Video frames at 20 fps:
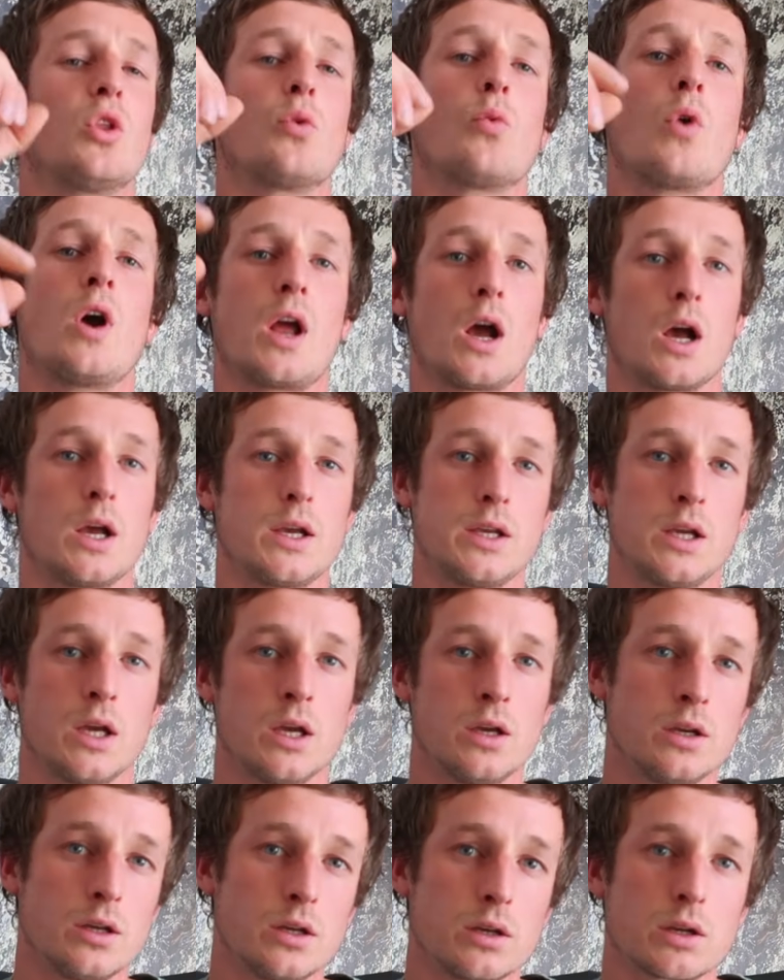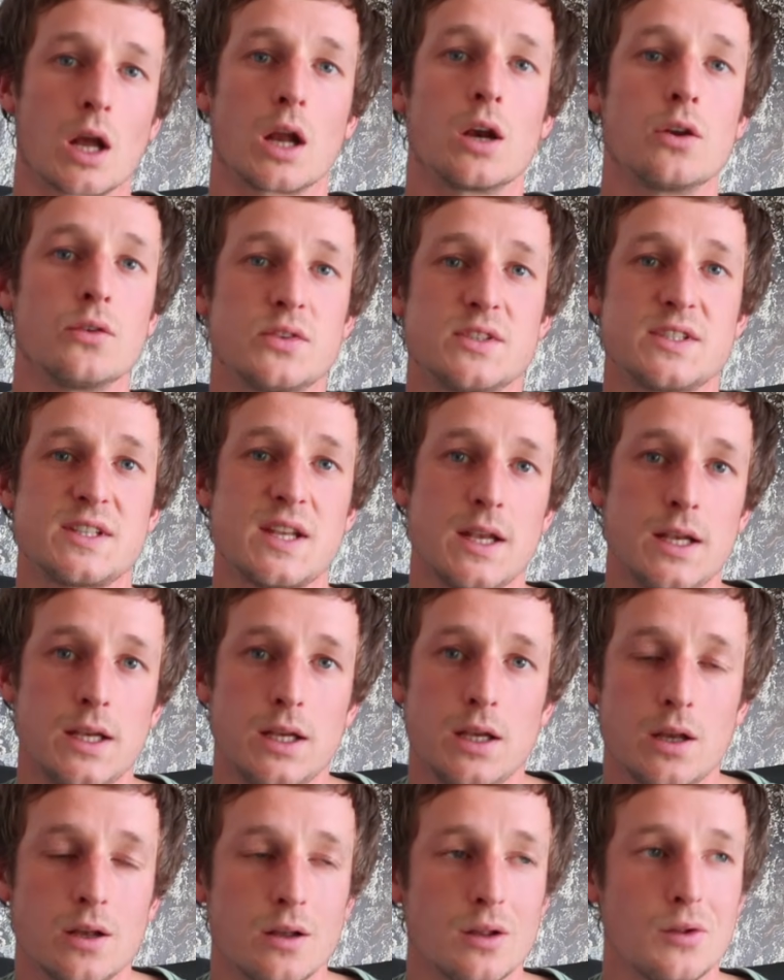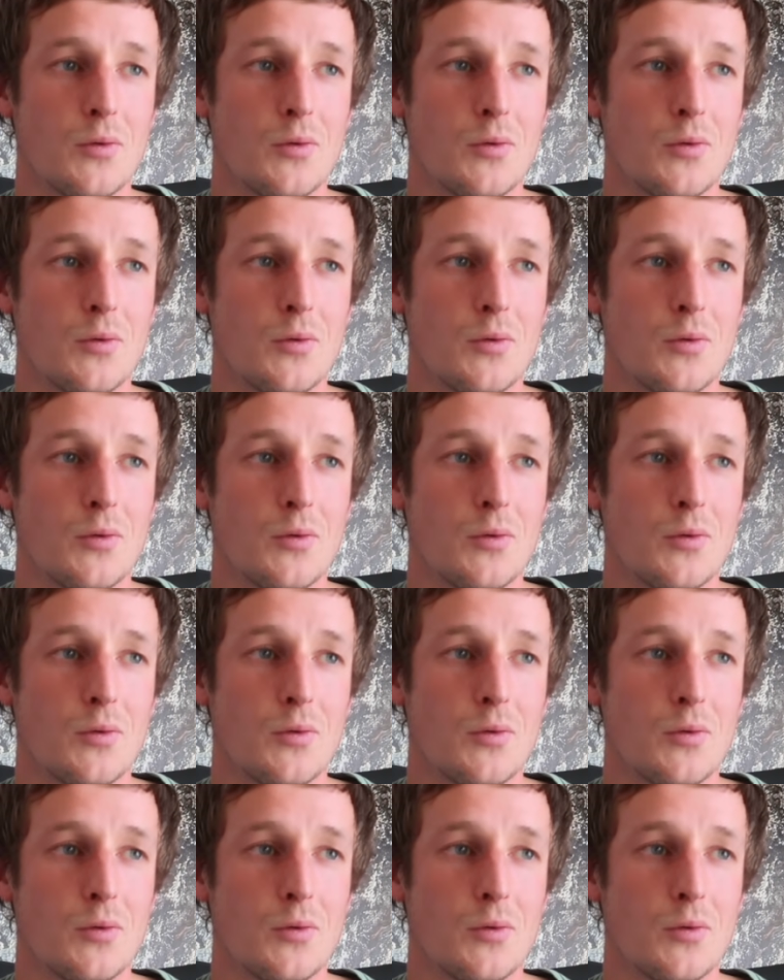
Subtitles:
the way I kind of see